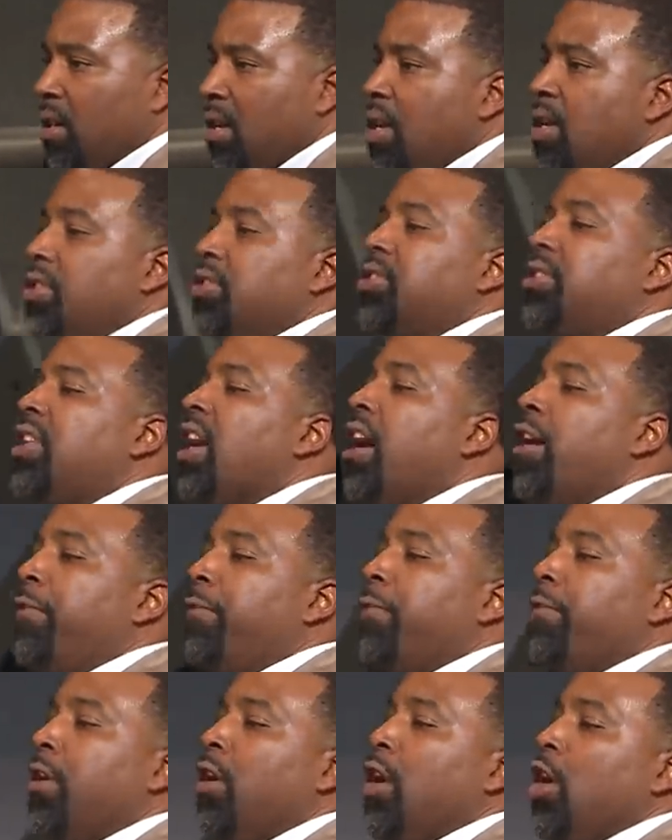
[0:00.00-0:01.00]
Stuff
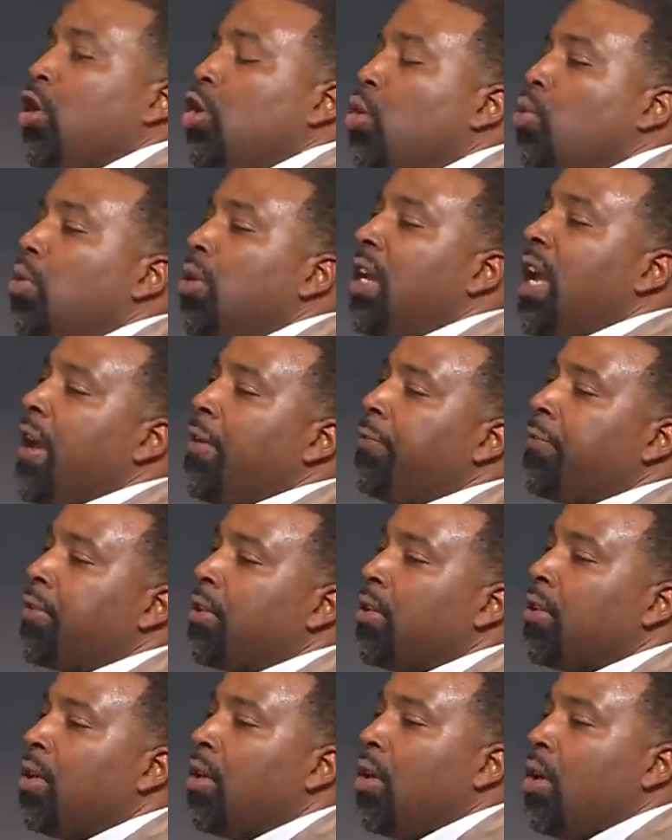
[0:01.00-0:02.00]
you left
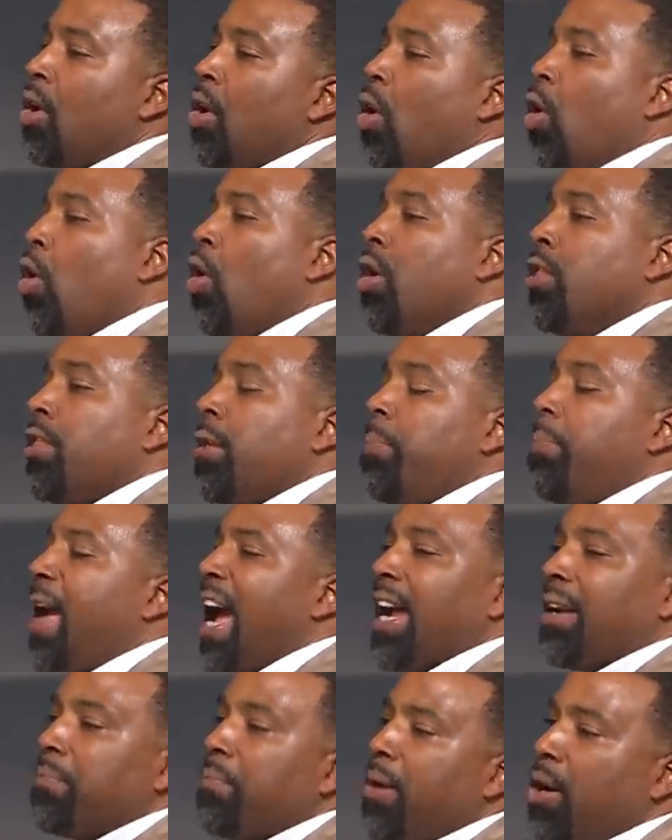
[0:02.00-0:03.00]
on the
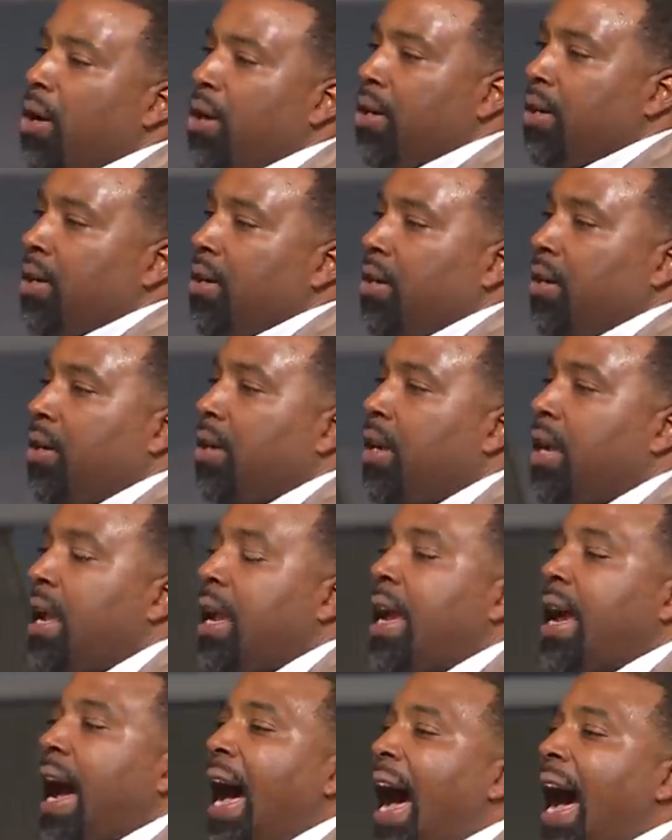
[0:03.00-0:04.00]
back burner,
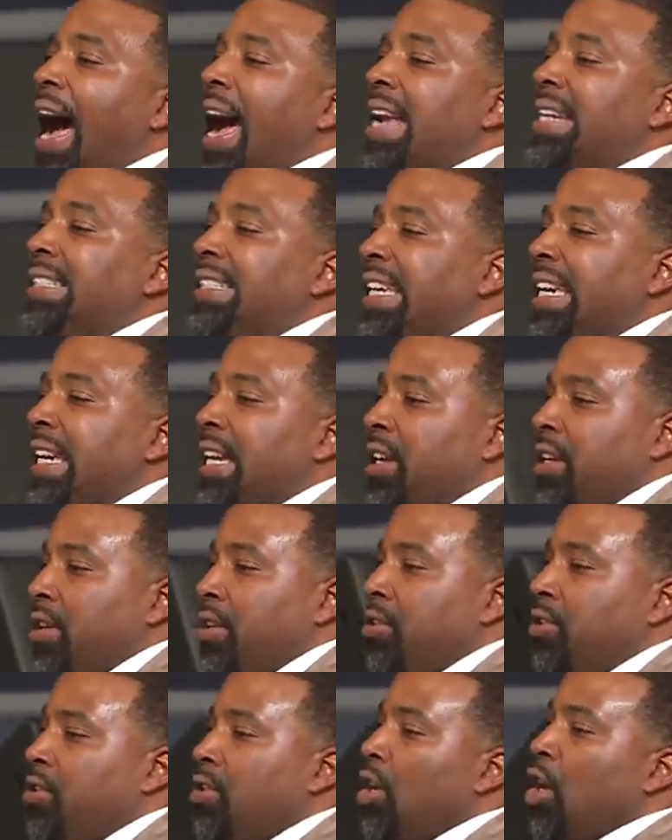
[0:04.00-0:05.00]

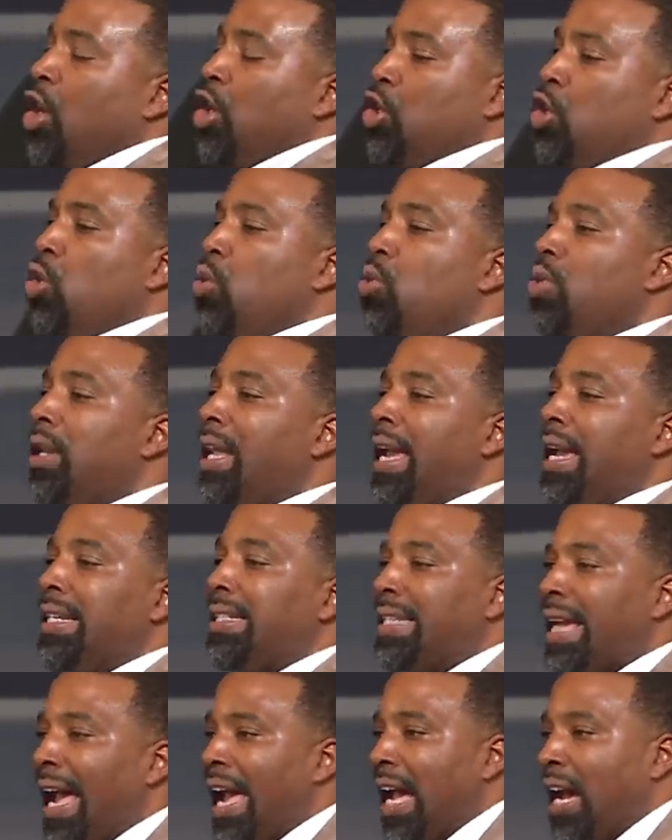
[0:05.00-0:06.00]
ideas you laid
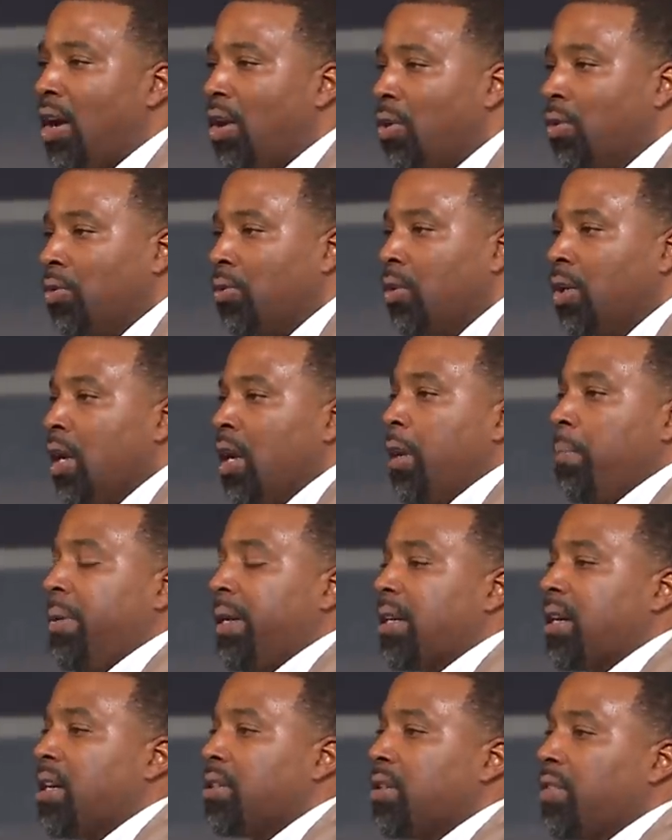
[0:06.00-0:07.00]
down
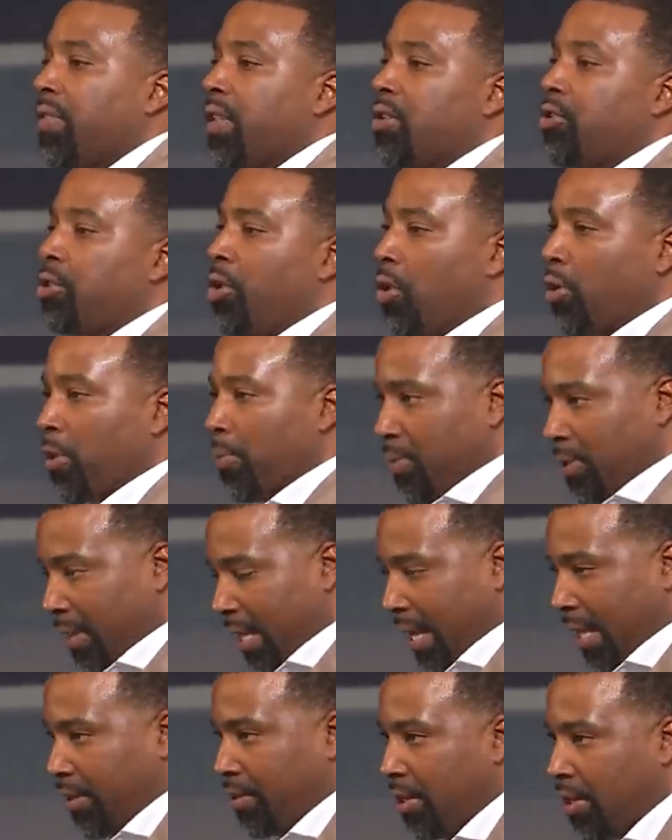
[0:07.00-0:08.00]
because of the
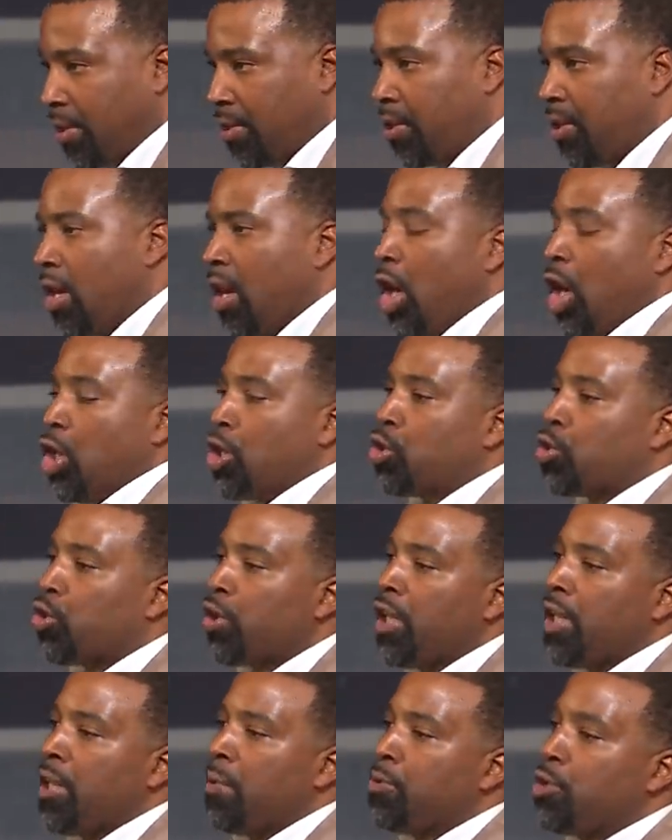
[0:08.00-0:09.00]
circumstances,
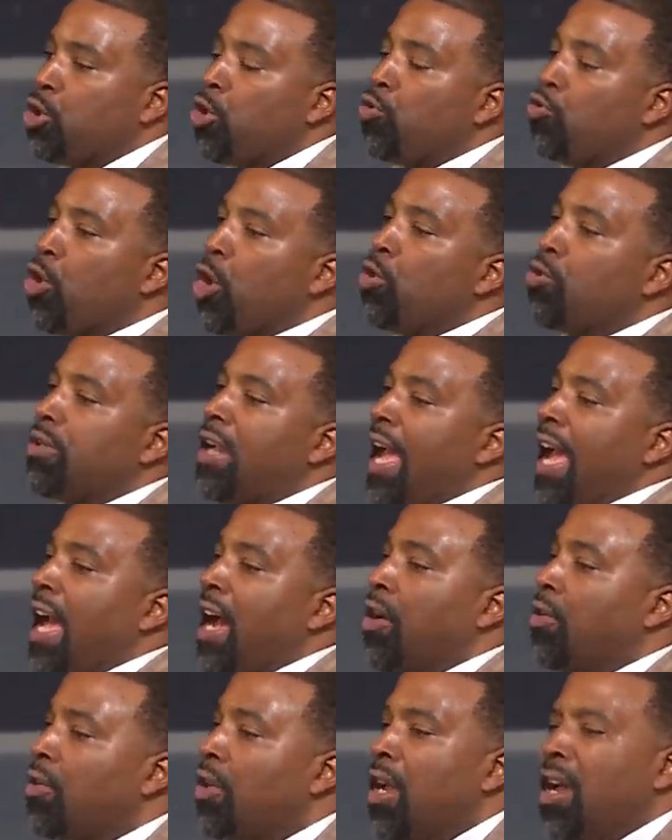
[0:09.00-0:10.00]
dreams you wrote
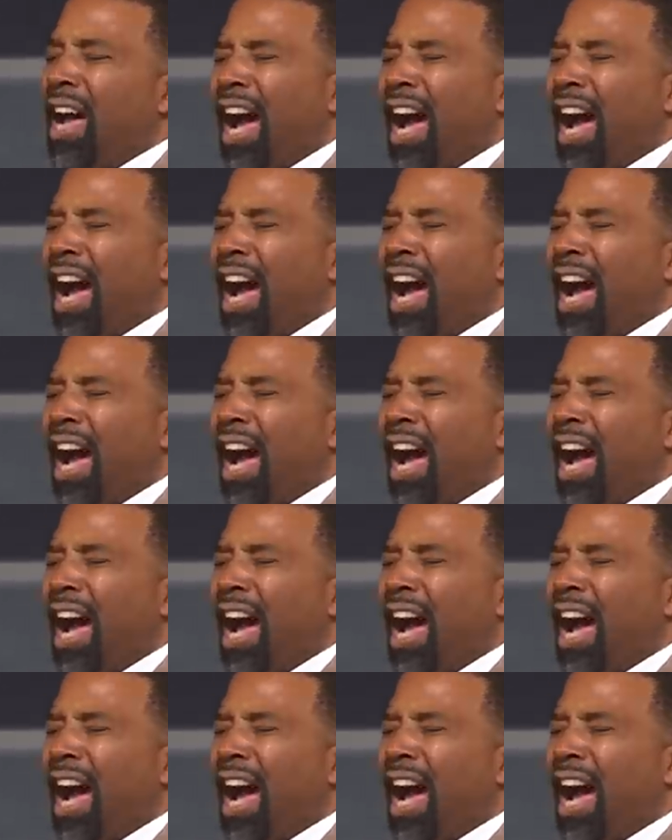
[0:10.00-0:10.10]
down.